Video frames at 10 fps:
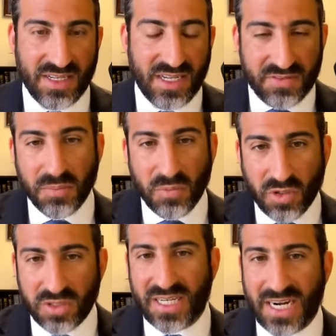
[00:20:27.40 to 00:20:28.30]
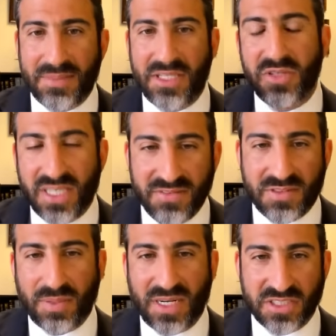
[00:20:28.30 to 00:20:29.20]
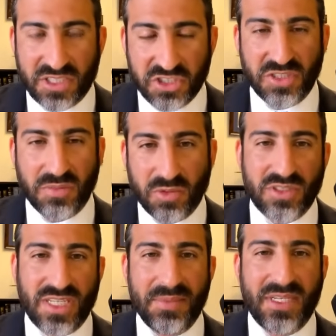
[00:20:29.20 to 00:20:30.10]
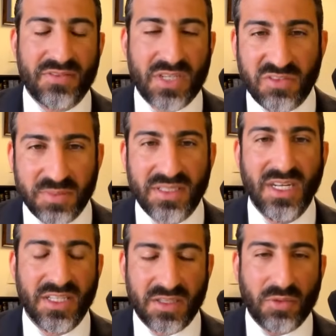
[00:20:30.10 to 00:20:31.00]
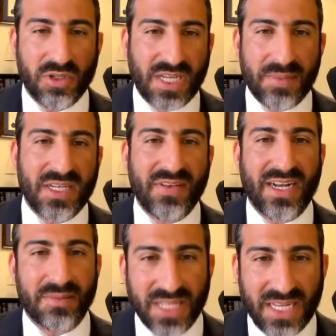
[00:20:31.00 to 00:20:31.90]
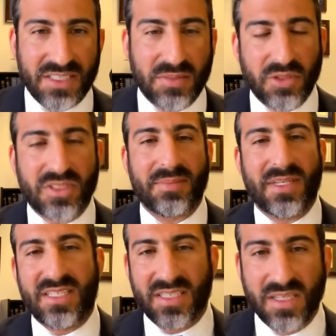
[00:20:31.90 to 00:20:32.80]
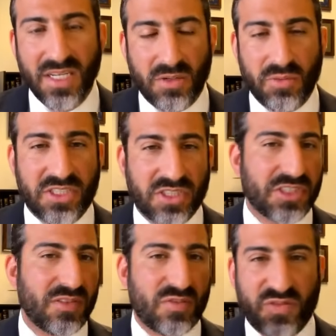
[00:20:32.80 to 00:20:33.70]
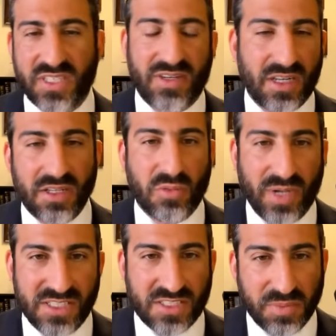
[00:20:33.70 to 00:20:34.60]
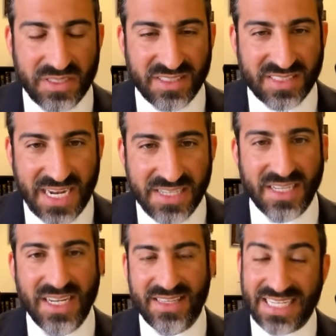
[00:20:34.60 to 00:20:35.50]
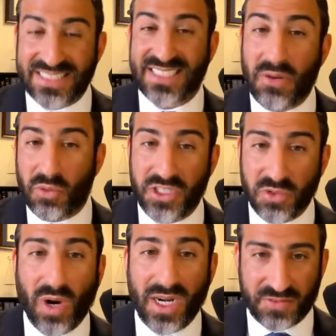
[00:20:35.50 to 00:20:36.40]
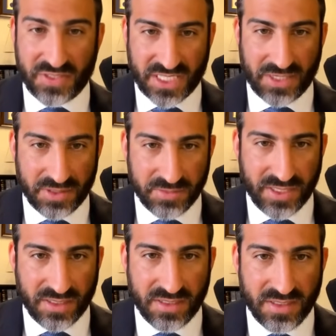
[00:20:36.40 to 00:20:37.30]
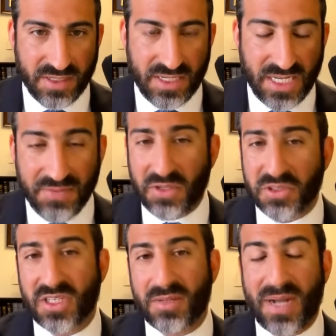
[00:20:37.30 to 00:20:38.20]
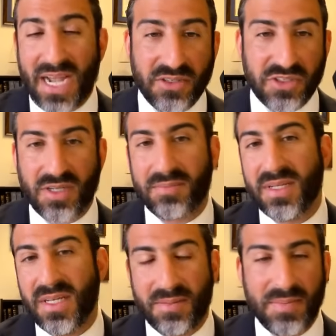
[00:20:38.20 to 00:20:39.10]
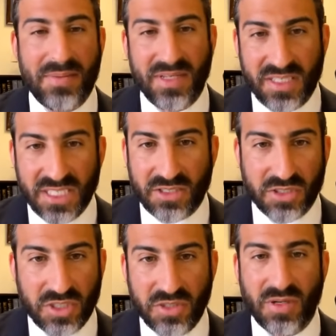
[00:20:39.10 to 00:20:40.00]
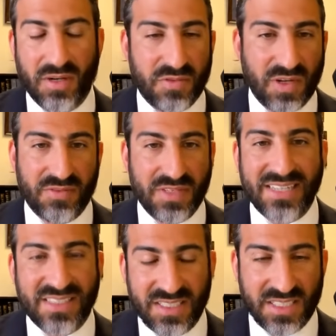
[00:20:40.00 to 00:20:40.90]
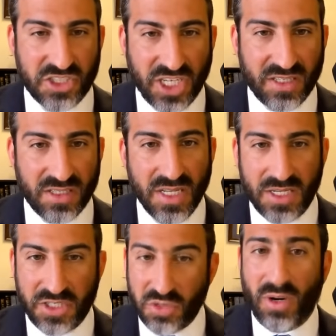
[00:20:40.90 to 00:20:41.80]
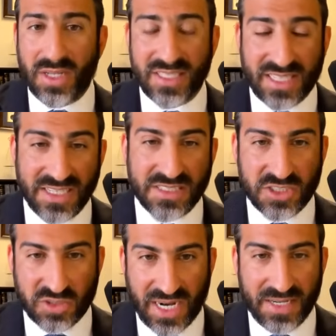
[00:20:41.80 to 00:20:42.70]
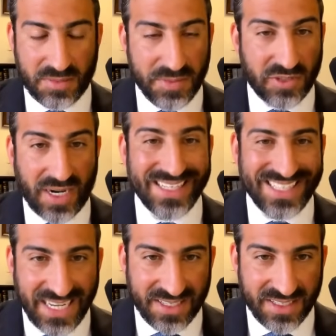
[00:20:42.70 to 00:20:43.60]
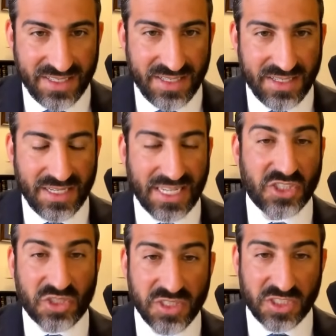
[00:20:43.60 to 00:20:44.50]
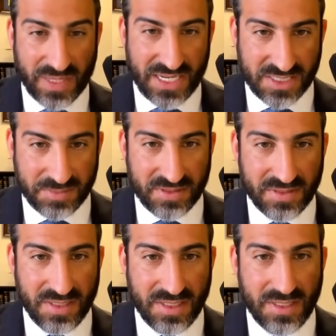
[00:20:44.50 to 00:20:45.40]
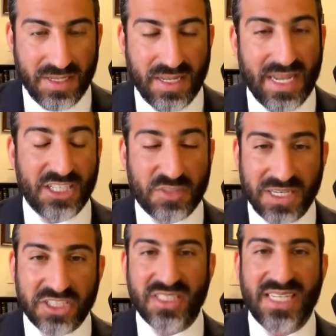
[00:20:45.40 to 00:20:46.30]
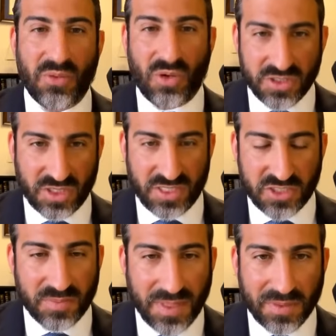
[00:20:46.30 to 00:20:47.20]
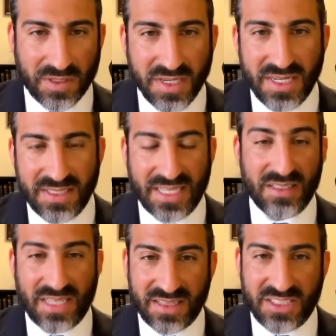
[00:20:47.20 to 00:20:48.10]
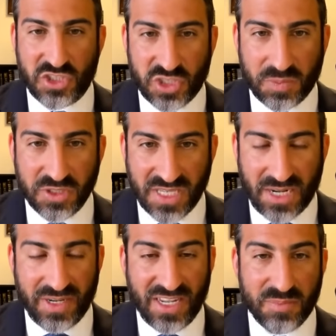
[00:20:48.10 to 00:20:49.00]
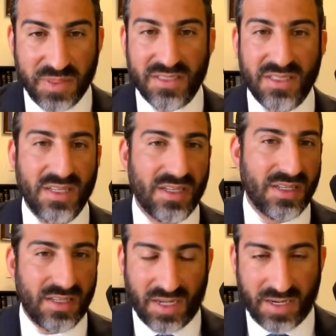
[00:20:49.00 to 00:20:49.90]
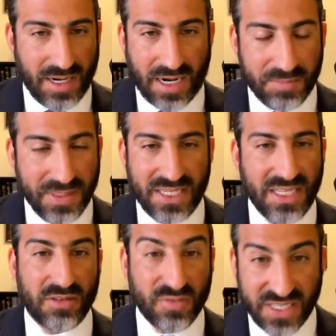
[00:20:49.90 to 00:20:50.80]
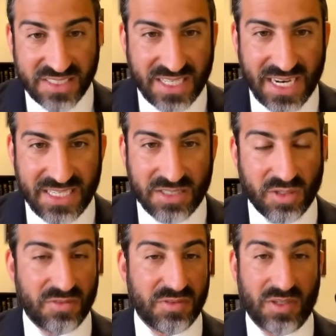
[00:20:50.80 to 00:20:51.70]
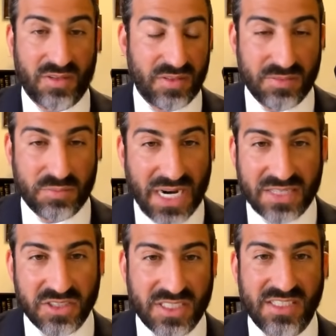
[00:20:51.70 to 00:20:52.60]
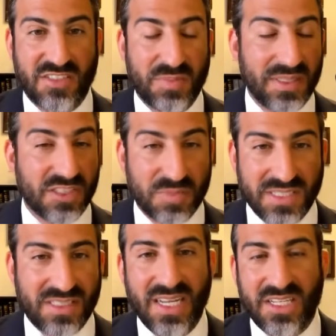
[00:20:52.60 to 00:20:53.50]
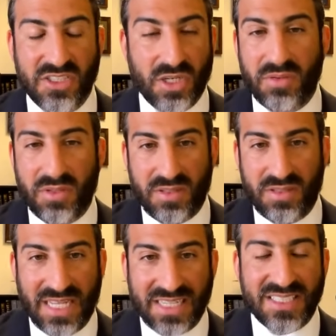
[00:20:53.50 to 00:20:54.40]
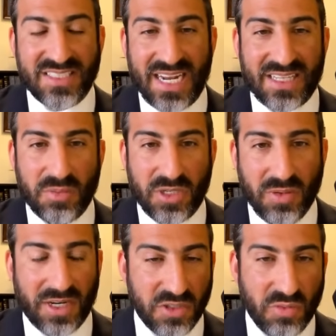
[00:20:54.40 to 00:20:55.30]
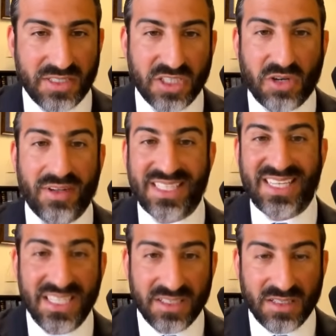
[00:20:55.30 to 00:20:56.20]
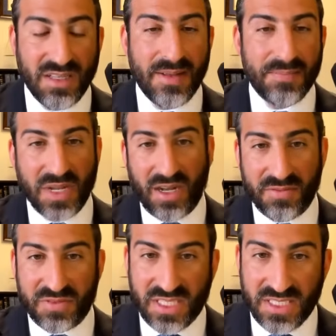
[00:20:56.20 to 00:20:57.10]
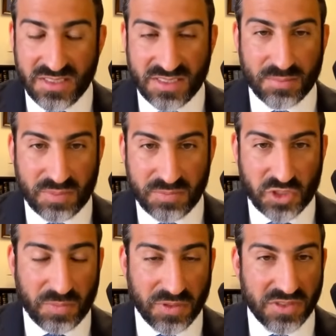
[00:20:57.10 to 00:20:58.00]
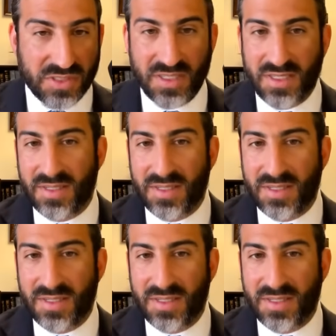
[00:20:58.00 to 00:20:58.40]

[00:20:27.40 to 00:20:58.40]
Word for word: If the more time that you give the prosecution, the more time you give government, the more time you give Adam Lally, the more time that he can research and figure out other ways to bring this case, that's not what you want if you're Karen Read. Even though it's going to buy you some, maybe a year or two of, of not sitting in jail, you want the case to try be tried again as soon as possible. And especially now also, let's remember that a lot of these troopers now have been, uh, are being either investigated or, or in Proctor's case has been dismissed. So that's exactly what you want. You want to go on the heel of these troopers